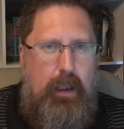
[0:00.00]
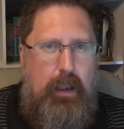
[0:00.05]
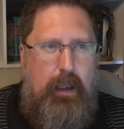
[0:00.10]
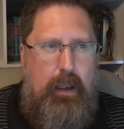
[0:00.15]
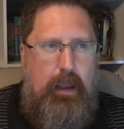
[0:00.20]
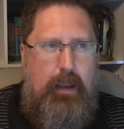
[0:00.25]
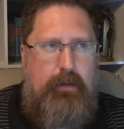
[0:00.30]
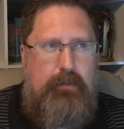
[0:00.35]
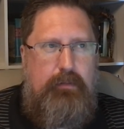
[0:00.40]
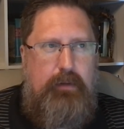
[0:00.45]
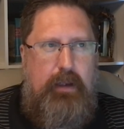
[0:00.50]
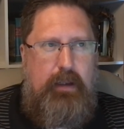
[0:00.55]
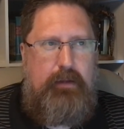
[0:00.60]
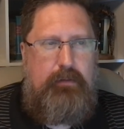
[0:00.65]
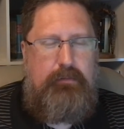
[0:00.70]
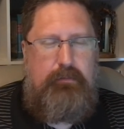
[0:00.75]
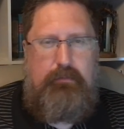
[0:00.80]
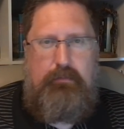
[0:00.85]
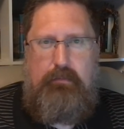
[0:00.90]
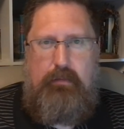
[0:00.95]
And,
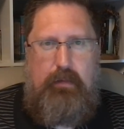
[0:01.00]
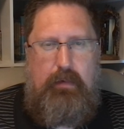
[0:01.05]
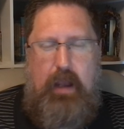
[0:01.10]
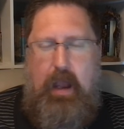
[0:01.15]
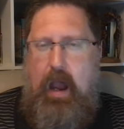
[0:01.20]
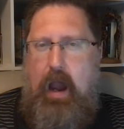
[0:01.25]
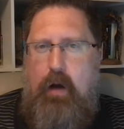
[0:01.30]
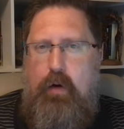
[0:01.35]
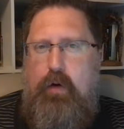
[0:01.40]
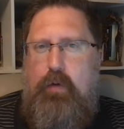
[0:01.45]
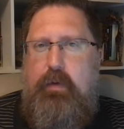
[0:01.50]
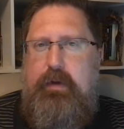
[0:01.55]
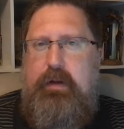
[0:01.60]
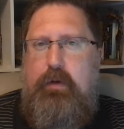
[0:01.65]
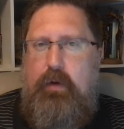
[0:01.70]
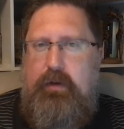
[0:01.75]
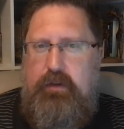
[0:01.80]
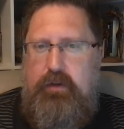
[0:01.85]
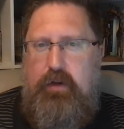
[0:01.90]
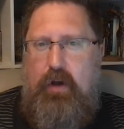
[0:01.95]
and how are we
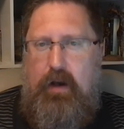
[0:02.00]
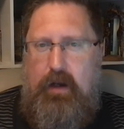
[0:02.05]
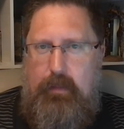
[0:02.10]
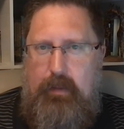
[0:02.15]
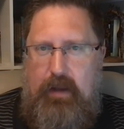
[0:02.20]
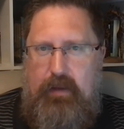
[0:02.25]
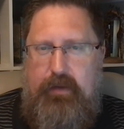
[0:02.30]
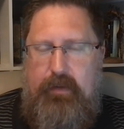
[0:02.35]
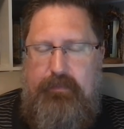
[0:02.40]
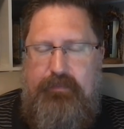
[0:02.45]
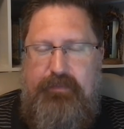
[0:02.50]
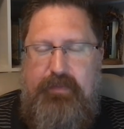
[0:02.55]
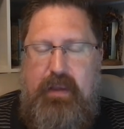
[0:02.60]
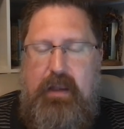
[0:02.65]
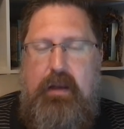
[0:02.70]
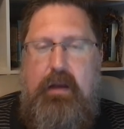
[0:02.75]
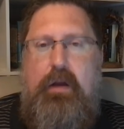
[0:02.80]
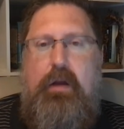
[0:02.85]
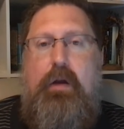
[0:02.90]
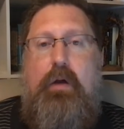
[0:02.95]
going to talk about them?
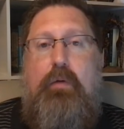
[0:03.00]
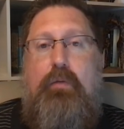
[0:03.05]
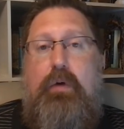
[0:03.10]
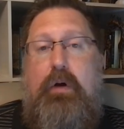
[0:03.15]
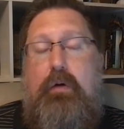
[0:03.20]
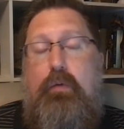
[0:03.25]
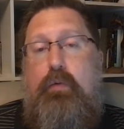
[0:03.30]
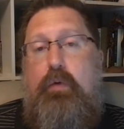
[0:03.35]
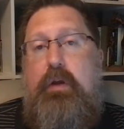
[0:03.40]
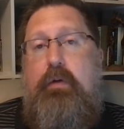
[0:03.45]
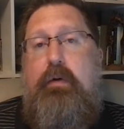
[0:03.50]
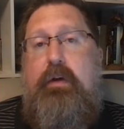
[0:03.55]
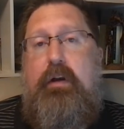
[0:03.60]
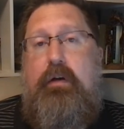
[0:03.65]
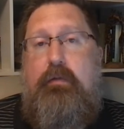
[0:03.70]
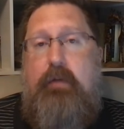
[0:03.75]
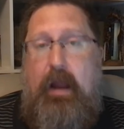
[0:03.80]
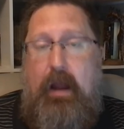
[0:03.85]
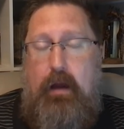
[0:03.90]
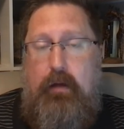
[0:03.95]
Well, we went
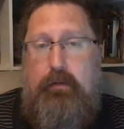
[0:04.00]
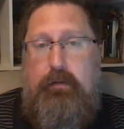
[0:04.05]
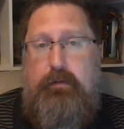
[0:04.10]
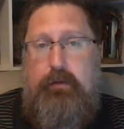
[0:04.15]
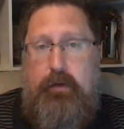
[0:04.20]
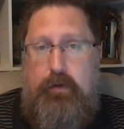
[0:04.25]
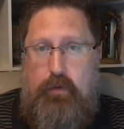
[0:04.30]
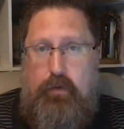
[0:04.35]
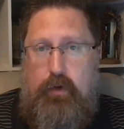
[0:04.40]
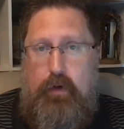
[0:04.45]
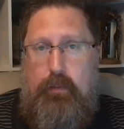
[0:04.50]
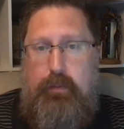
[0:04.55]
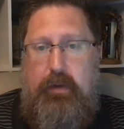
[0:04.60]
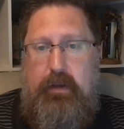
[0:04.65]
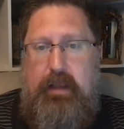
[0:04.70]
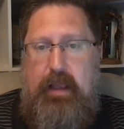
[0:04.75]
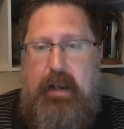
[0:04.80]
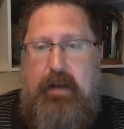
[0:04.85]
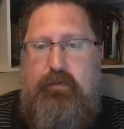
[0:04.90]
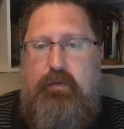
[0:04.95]
around the group
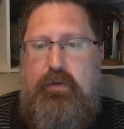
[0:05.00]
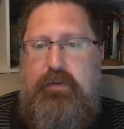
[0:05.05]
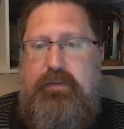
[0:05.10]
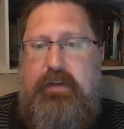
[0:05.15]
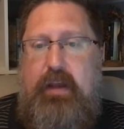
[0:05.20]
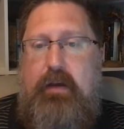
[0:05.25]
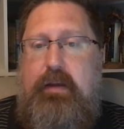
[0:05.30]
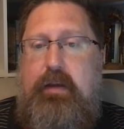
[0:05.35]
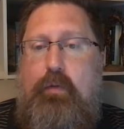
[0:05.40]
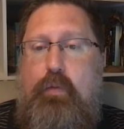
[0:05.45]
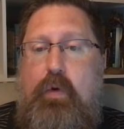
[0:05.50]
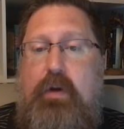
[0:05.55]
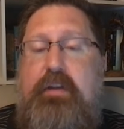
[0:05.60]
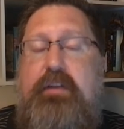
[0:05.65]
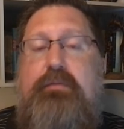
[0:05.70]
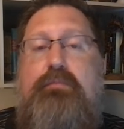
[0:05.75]
and had everyone say, okay, what is